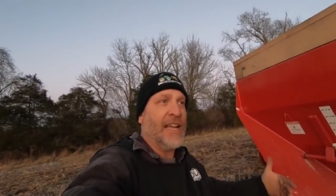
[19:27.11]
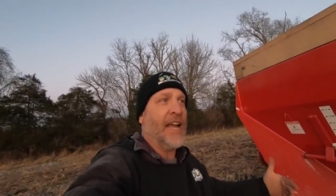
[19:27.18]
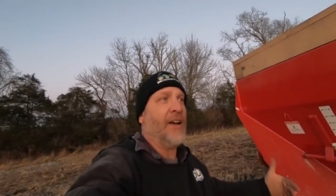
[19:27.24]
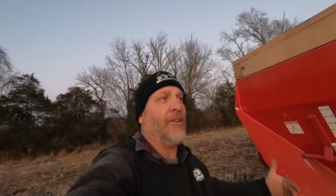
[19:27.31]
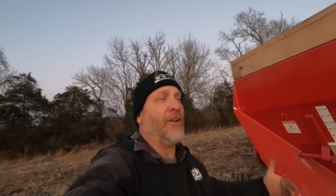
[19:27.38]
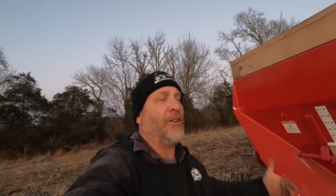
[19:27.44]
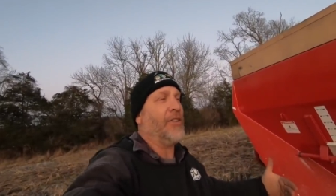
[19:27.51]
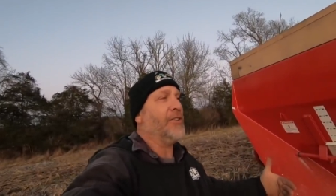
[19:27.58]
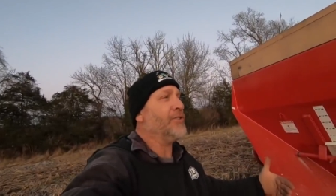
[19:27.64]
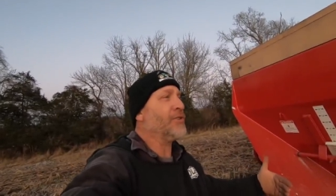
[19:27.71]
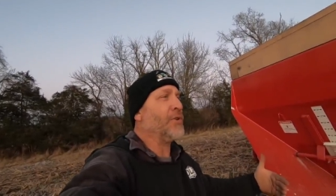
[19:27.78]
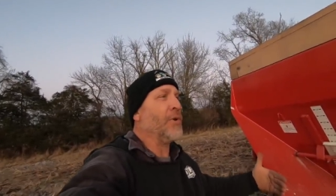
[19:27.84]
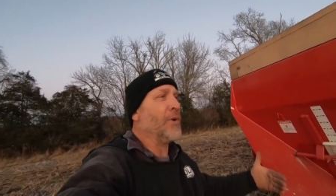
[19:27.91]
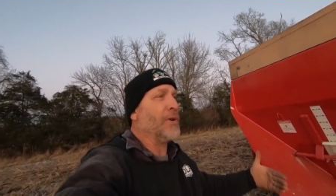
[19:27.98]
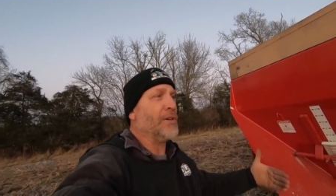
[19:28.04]
how are those
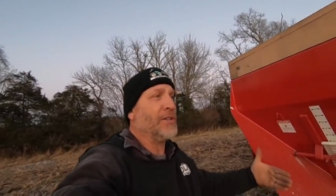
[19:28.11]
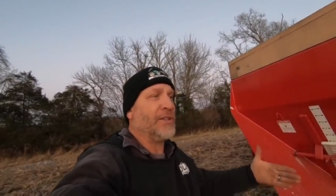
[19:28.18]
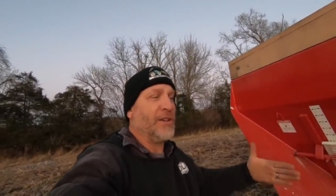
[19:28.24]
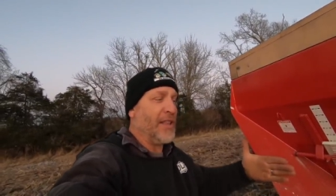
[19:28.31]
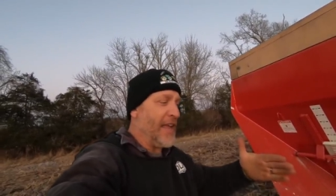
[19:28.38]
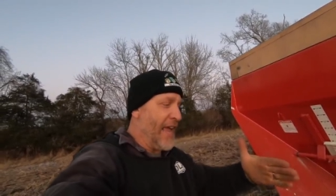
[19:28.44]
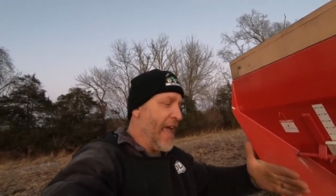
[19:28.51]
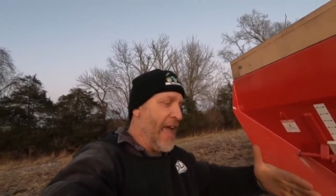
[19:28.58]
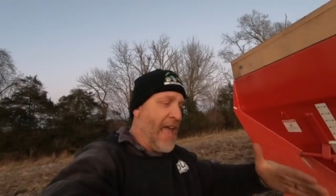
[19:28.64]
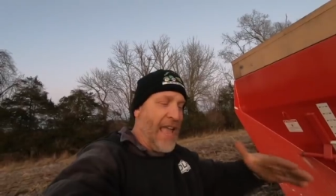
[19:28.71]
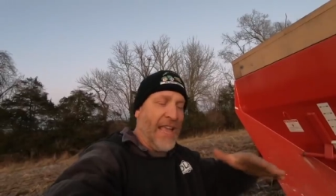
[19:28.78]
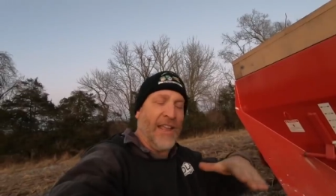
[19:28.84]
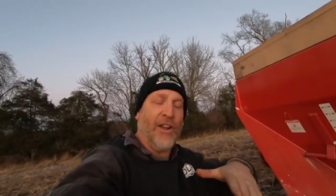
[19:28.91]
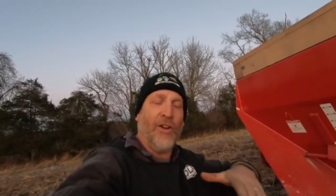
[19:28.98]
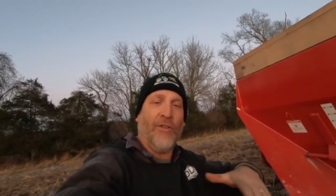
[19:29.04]
quarters? They're like
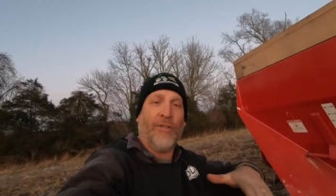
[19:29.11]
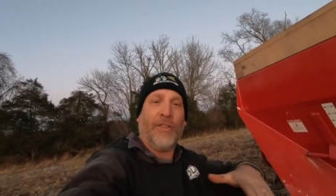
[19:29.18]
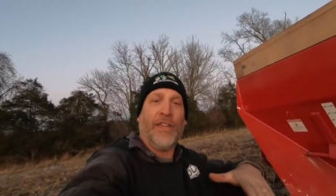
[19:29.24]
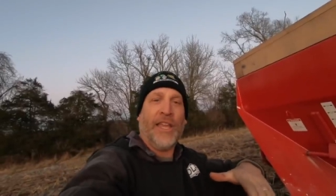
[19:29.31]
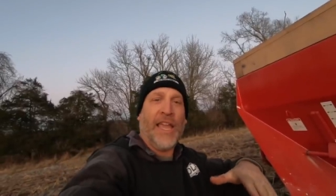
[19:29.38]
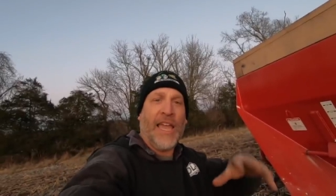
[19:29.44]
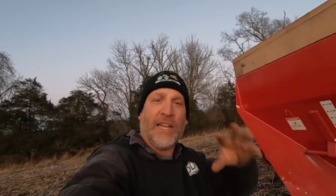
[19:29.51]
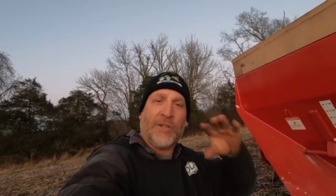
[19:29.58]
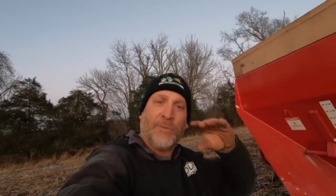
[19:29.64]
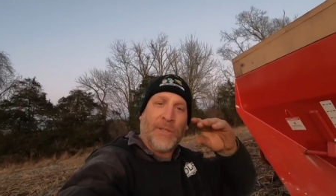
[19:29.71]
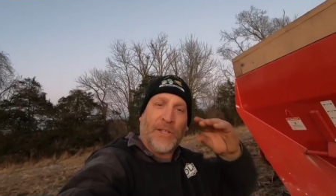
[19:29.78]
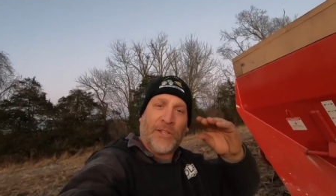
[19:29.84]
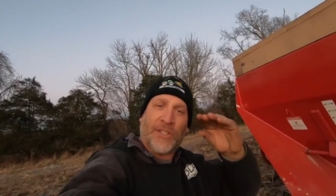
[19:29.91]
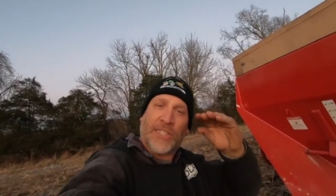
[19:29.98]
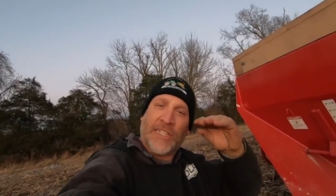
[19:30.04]
hanging over the edge, but
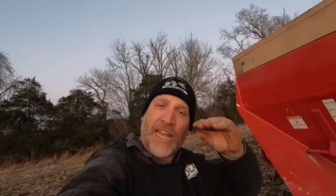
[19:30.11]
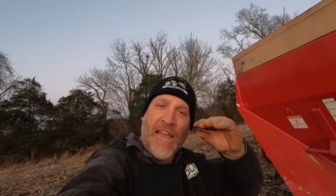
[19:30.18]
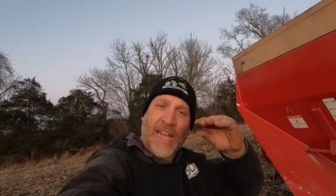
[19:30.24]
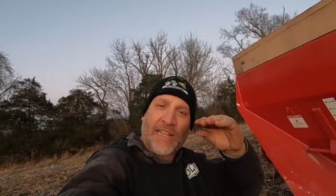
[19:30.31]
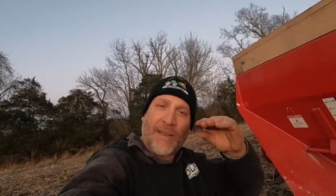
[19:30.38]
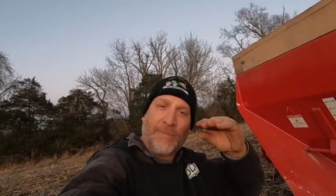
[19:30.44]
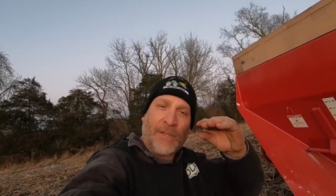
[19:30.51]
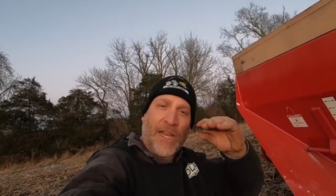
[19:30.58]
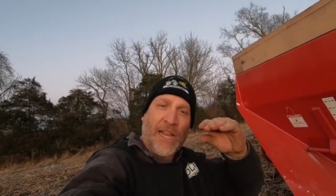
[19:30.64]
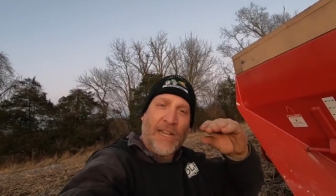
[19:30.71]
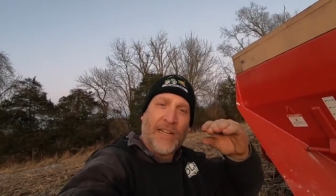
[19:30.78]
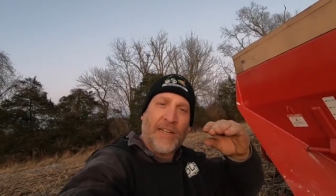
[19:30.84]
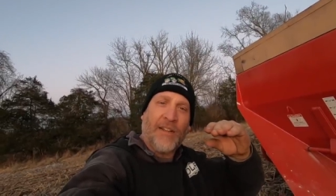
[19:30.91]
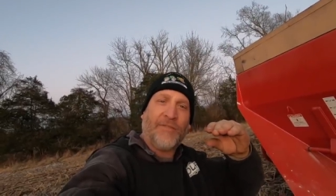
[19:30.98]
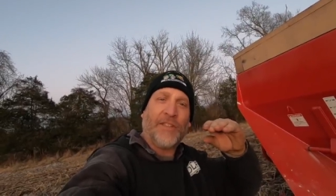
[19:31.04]
they're stacked up tight
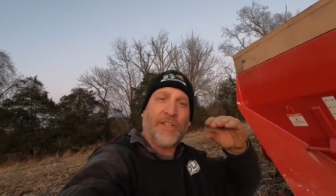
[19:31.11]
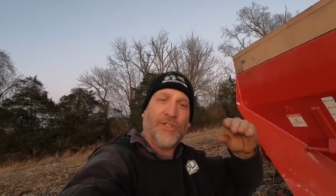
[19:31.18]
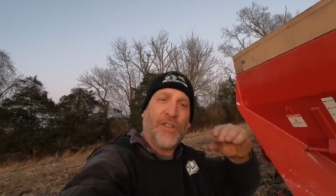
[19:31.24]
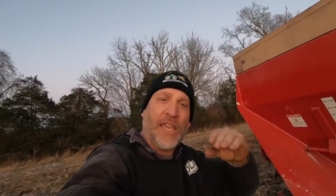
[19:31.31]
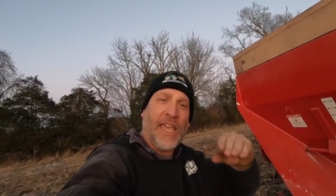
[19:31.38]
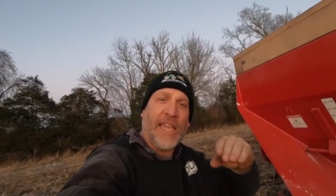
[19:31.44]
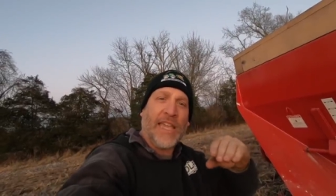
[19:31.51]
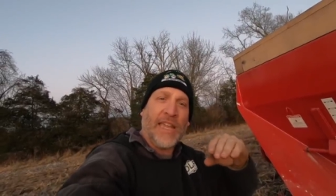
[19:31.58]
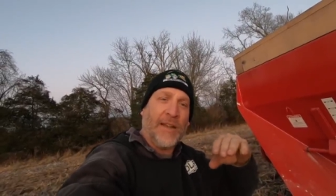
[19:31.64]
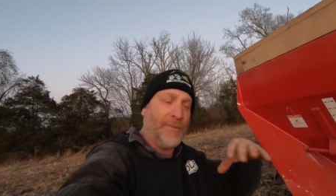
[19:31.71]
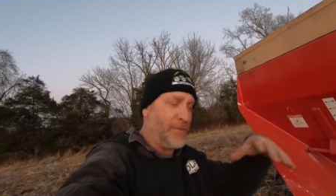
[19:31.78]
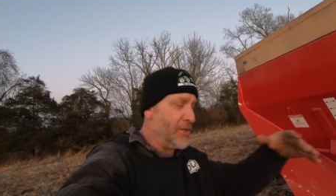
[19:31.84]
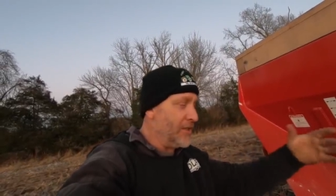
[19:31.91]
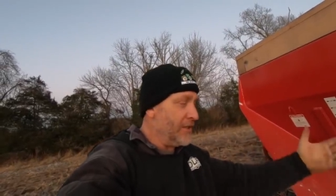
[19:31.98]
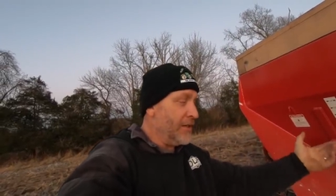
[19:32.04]
enough that you can't get
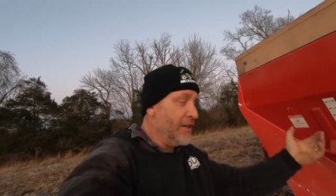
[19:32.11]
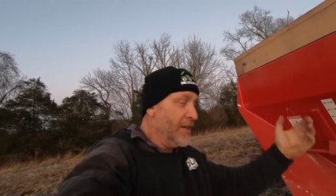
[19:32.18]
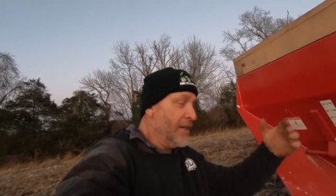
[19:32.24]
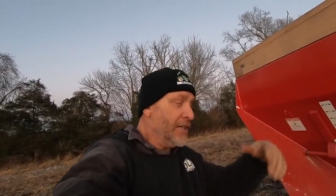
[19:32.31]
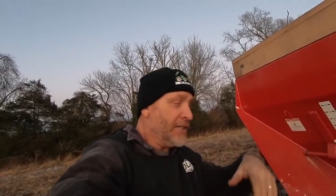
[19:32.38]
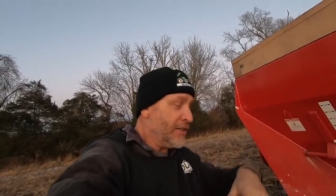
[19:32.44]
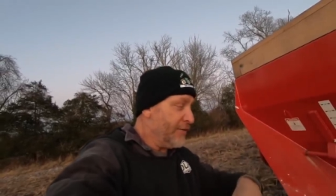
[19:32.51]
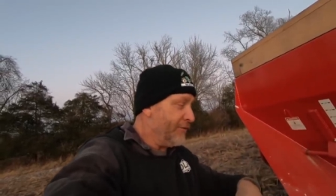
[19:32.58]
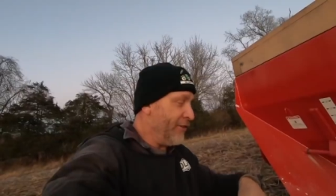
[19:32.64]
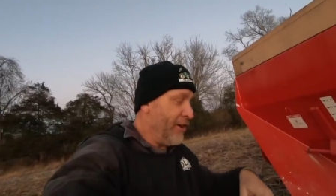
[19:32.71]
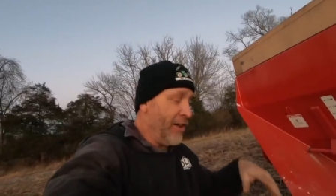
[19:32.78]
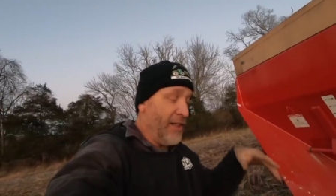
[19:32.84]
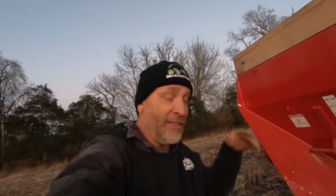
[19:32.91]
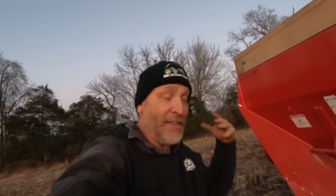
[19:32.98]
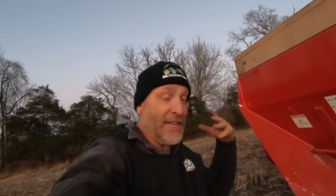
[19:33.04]
them to, to
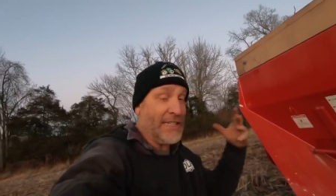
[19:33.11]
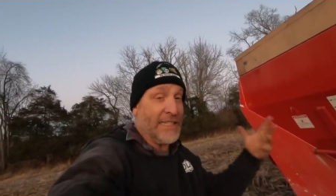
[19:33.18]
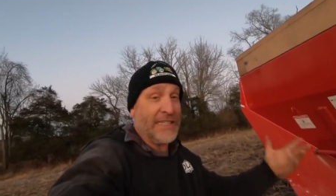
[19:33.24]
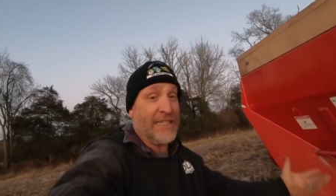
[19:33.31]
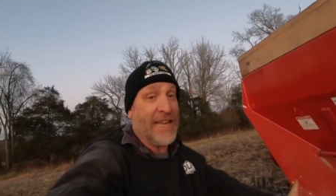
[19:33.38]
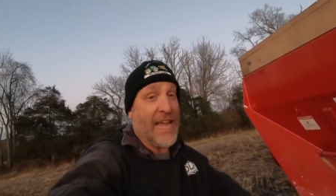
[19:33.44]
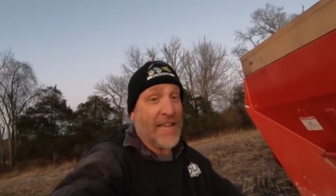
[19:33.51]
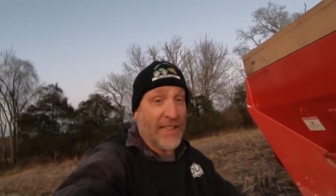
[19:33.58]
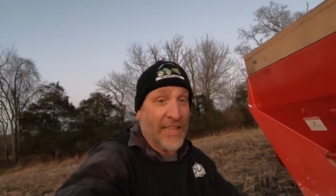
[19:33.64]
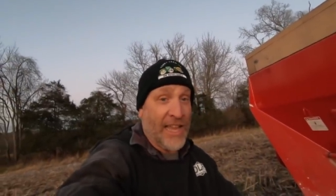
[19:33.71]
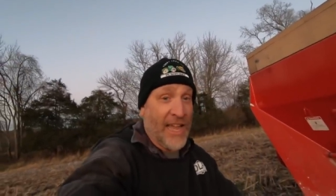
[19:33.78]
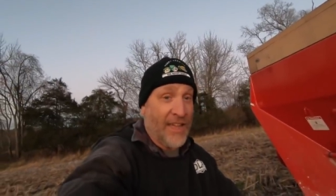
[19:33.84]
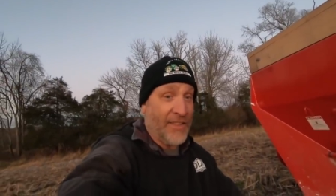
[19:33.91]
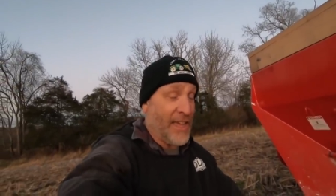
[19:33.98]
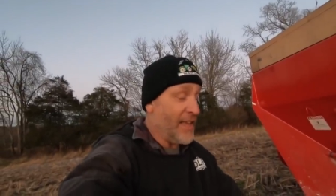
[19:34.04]
fall. That's exactly
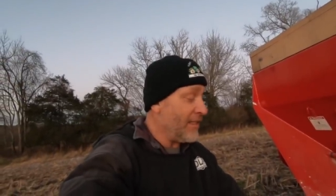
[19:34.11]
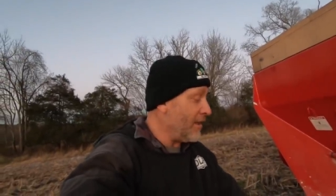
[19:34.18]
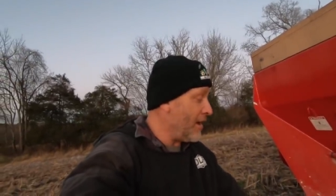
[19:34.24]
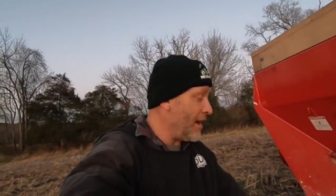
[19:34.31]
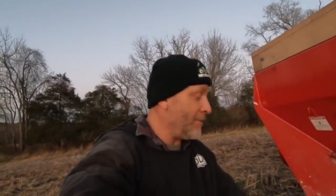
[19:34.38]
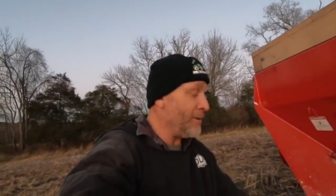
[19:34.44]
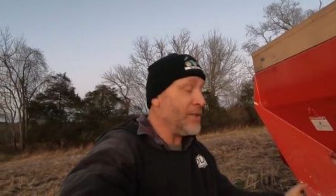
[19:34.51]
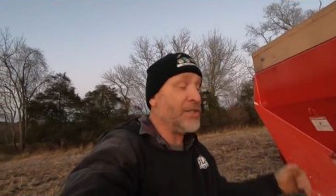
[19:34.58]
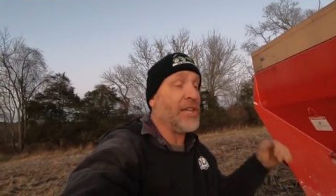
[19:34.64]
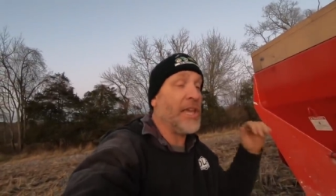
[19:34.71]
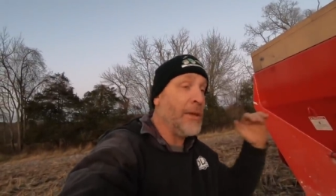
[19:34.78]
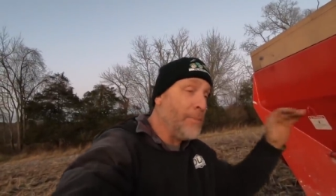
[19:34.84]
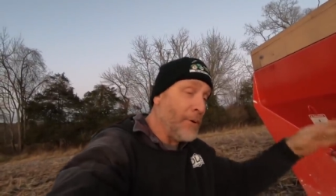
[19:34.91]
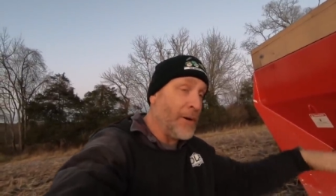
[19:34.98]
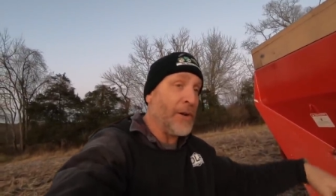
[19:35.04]
how that lime is. You
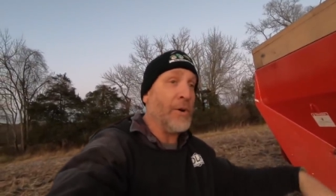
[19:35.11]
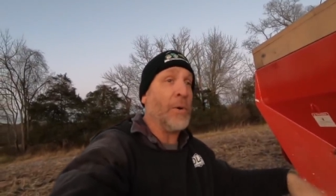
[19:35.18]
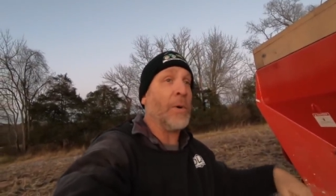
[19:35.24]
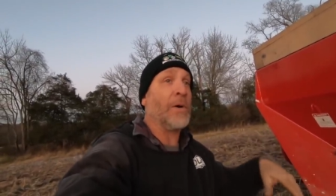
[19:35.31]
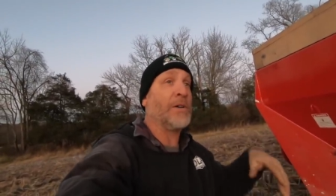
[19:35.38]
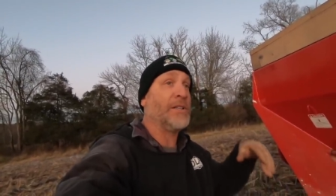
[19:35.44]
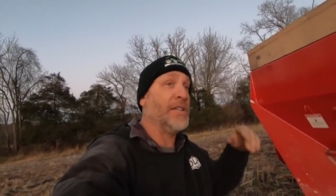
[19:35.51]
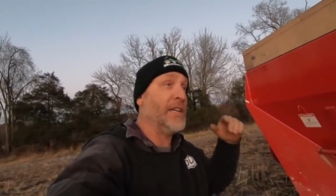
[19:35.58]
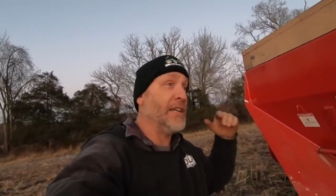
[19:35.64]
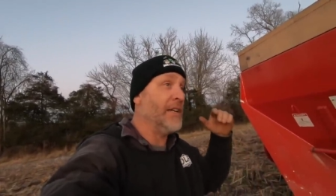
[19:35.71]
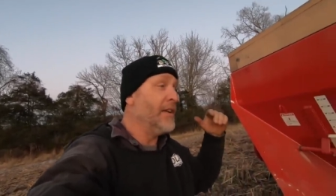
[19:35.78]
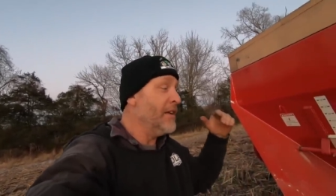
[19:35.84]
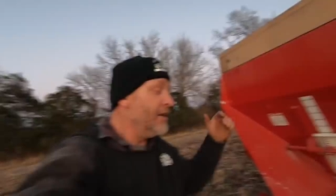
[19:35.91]
keep putting quarters in.